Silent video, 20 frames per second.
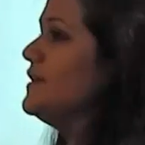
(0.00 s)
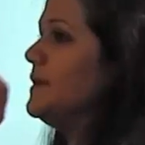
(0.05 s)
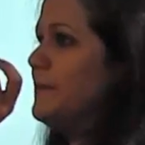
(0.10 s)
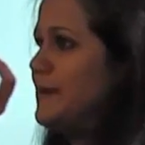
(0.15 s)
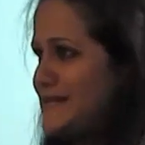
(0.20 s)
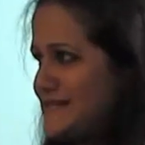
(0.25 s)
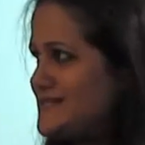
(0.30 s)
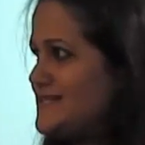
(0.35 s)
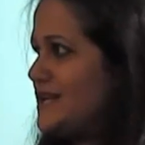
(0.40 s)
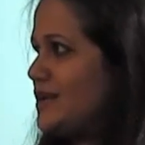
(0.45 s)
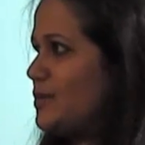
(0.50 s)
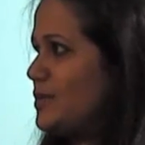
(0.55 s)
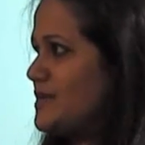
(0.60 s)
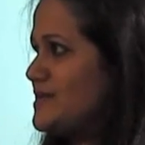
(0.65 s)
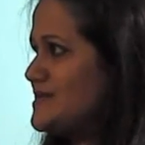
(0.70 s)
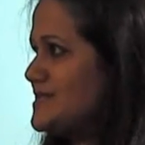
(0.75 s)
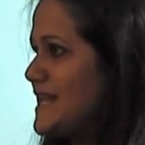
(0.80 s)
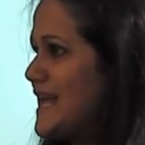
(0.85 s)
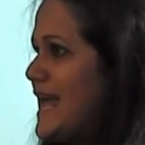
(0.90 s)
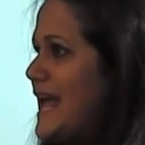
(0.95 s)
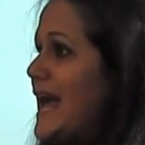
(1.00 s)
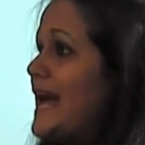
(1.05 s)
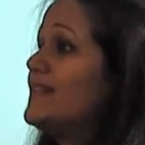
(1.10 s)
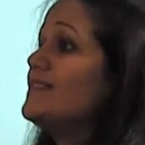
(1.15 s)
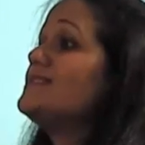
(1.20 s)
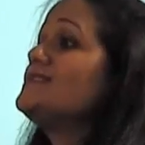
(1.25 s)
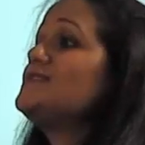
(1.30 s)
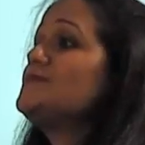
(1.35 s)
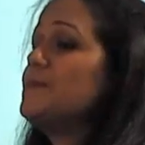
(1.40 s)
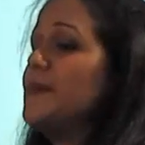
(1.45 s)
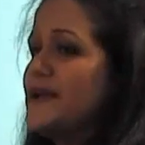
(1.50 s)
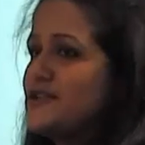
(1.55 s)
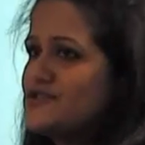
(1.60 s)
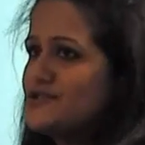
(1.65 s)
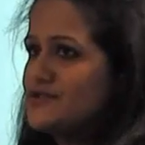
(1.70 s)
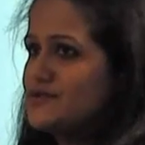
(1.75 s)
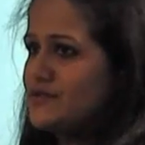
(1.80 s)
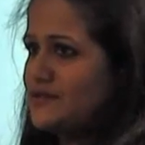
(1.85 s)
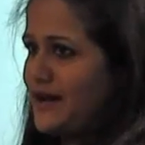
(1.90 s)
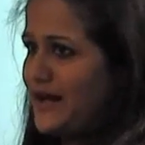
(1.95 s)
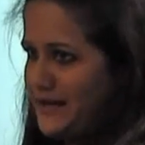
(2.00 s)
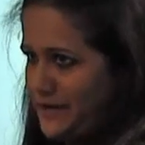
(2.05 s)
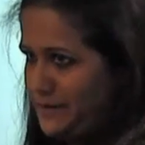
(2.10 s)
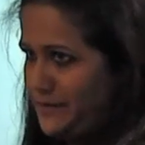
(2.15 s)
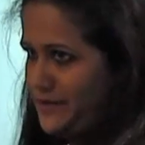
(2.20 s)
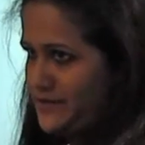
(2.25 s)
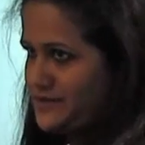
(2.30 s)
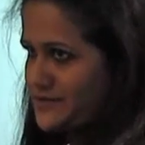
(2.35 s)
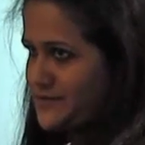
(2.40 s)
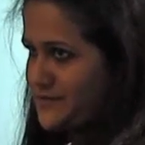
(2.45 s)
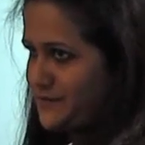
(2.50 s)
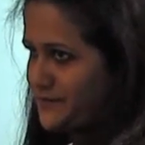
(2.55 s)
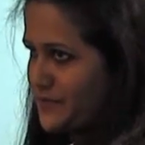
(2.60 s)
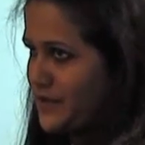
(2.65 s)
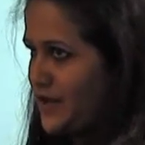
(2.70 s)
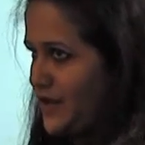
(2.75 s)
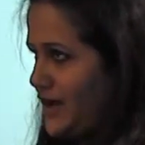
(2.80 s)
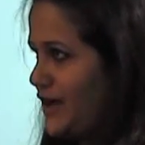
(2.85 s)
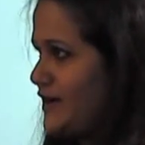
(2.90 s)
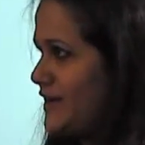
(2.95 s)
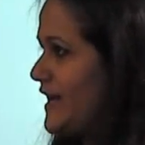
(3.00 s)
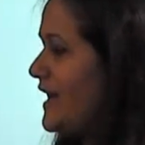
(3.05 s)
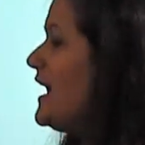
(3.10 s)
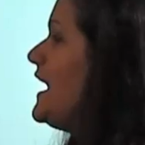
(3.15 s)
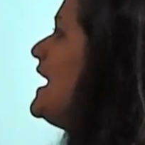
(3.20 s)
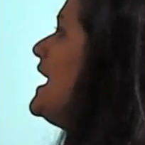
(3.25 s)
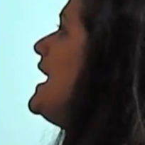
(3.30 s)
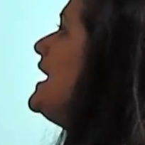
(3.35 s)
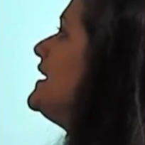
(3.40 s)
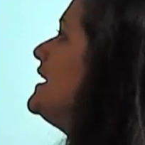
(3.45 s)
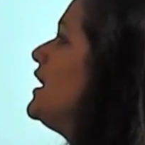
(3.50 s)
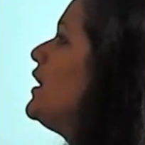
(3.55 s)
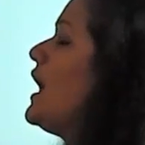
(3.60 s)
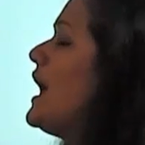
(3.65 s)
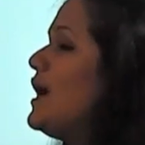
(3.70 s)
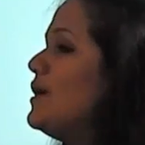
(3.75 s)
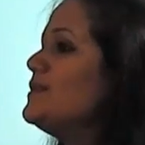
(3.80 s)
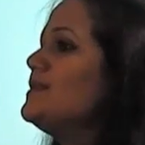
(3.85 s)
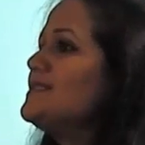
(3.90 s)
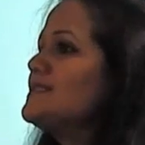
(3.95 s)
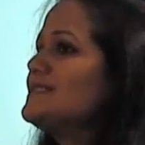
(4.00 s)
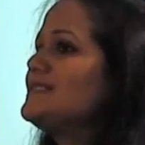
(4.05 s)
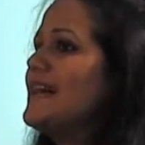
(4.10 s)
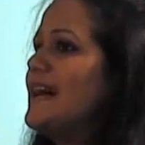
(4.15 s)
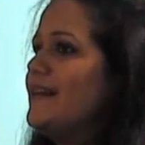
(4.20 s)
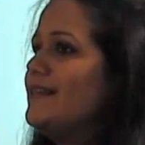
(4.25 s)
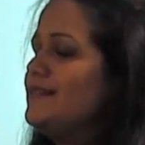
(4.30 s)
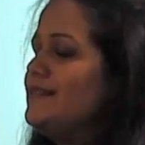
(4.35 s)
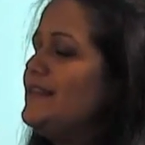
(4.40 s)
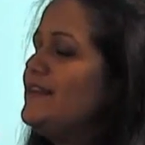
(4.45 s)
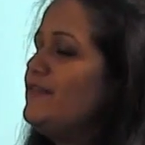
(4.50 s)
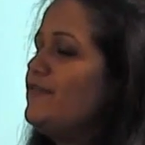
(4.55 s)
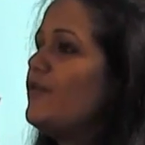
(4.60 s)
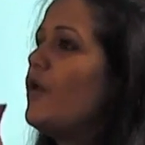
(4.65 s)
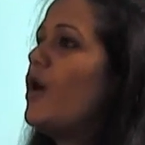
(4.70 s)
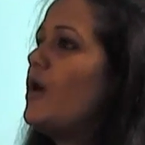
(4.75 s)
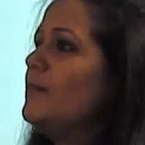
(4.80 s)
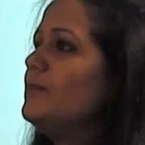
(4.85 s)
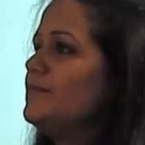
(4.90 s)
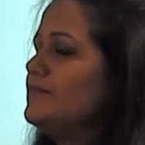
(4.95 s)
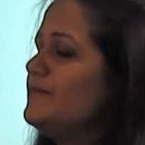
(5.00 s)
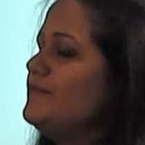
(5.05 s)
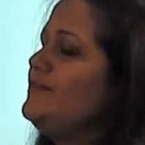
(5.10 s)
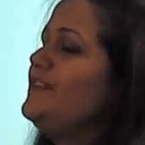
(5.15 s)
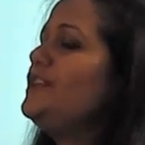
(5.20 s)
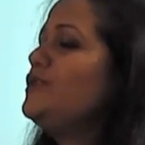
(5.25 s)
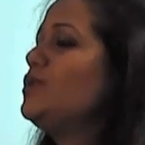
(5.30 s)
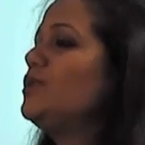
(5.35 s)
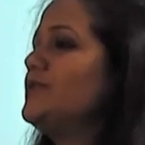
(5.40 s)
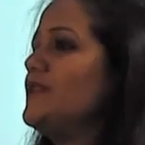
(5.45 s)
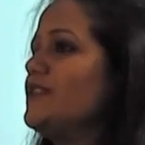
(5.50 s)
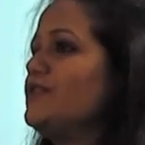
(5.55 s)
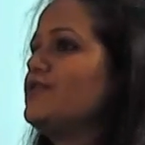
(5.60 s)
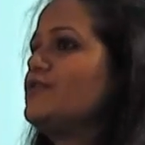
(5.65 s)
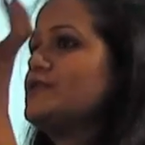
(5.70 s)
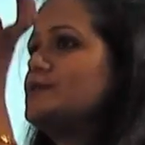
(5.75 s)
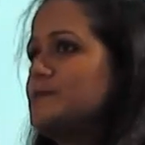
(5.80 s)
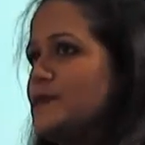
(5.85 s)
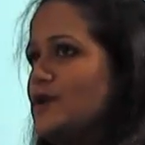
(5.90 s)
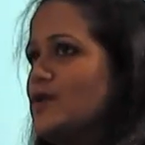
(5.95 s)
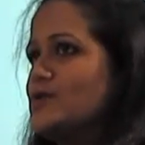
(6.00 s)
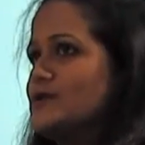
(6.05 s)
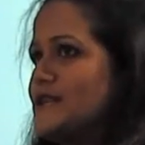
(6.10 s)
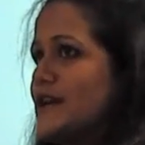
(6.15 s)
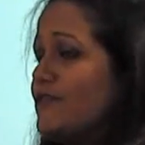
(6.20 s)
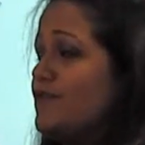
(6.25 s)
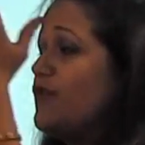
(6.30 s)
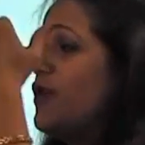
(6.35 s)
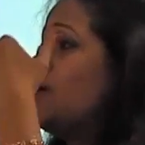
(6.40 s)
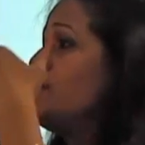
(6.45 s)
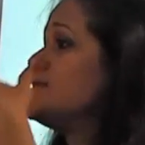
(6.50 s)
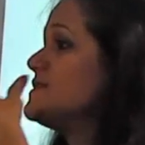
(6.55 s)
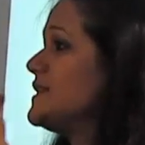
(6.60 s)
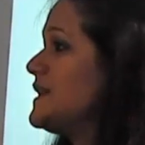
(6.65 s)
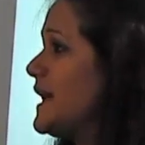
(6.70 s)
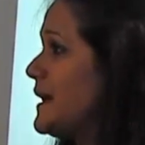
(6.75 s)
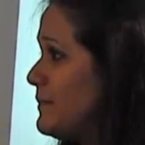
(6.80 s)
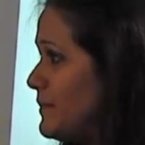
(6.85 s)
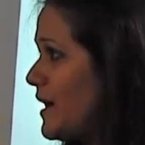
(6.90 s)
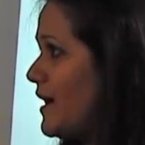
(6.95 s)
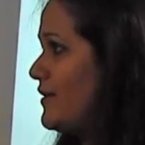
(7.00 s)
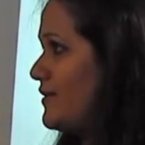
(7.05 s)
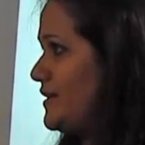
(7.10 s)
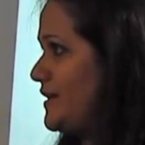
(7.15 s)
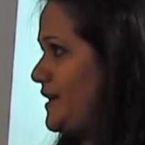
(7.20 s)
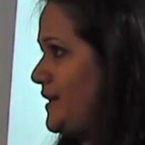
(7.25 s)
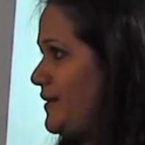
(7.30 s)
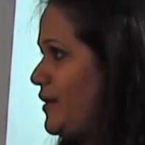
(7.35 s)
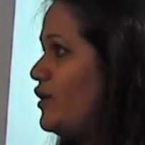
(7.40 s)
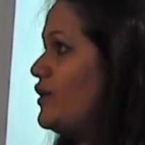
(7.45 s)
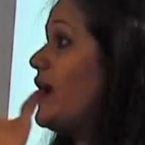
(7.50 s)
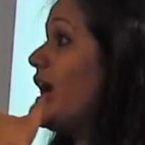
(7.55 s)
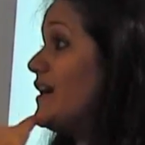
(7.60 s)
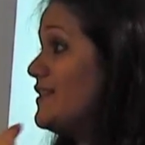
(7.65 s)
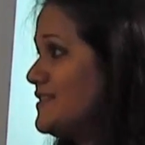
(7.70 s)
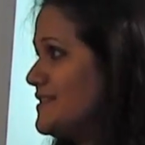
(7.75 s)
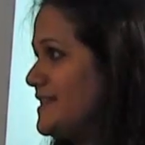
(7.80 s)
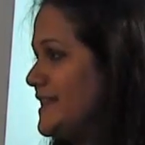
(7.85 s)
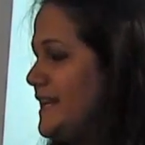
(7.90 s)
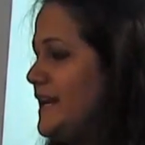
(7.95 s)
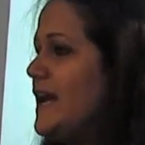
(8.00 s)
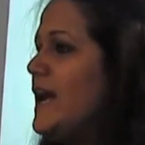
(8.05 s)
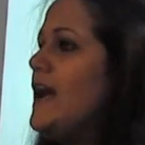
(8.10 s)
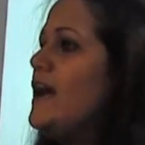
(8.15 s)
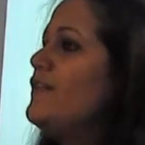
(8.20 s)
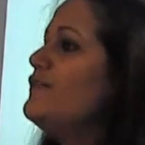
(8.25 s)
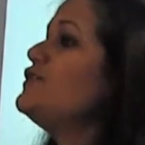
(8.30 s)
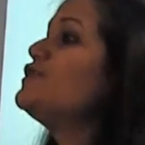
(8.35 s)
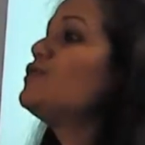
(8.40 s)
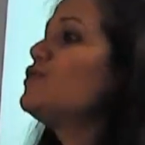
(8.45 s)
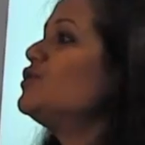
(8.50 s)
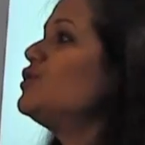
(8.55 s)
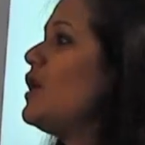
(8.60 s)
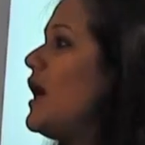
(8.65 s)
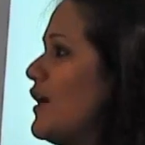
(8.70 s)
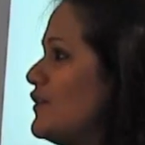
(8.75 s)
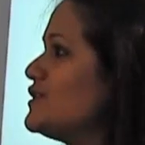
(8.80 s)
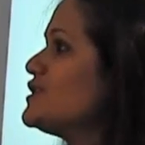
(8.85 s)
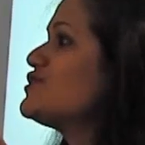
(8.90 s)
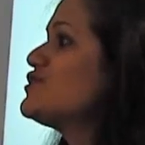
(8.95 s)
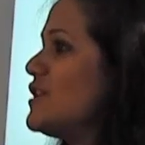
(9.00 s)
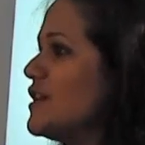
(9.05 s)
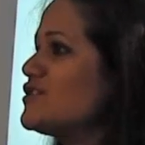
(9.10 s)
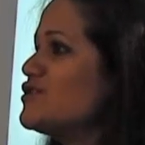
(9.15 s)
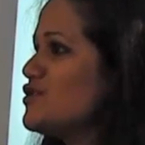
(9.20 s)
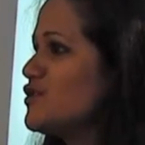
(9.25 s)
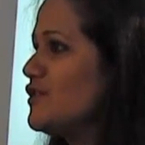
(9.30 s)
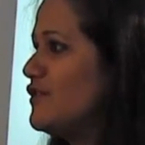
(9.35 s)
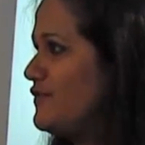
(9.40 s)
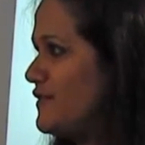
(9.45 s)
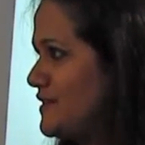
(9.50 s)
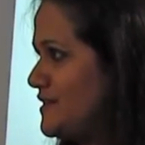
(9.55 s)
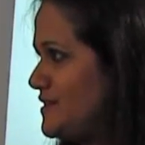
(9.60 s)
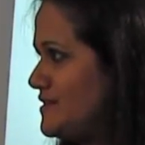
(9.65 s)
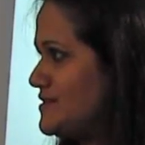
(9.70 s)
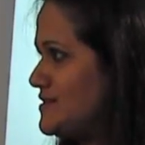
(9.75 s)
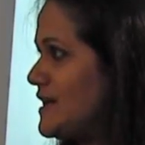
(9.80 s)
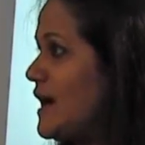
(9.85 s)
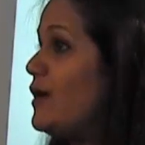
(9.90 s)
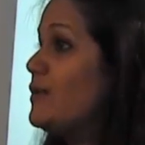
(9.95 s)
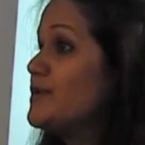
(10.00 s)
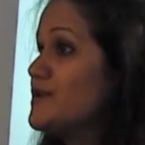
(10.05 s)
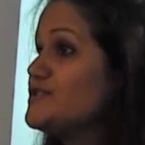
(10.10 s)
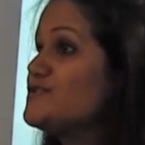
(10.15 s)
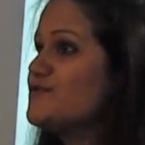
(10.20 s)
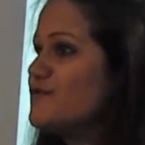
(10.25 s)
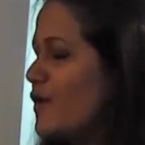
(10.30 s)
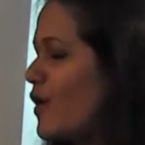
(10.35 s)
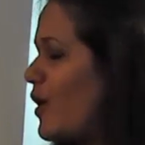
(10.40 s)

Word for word: repeat sequence and the spacer element. Okay. Now, how does that, they form, we know that CRISPR-Loci forms an mRNA or RNA. We don't know how the structure of it is, how it is